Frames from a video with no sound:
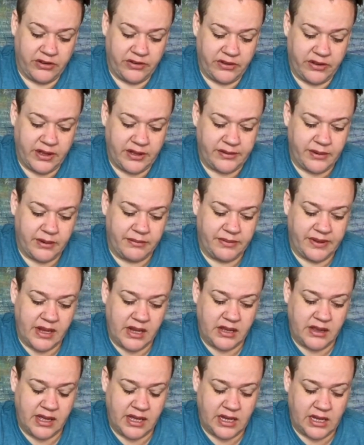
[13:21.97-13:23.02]
So that's what I'm
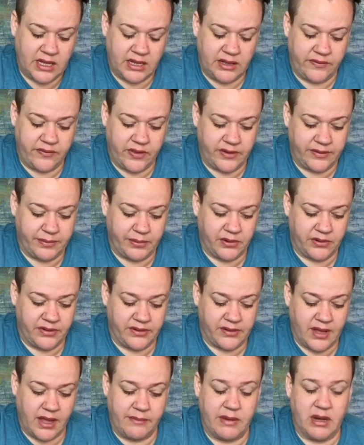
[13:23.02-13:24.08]
saying. If this
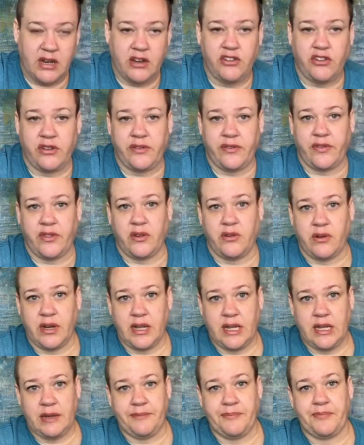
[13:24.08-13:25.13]
person's coming in just
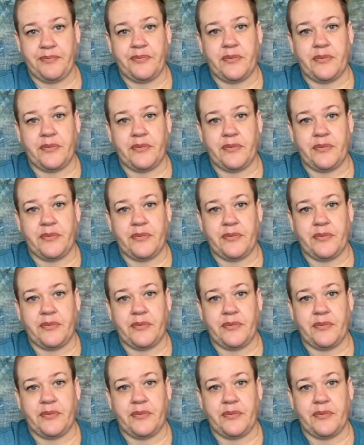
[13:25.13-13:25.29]
flirting,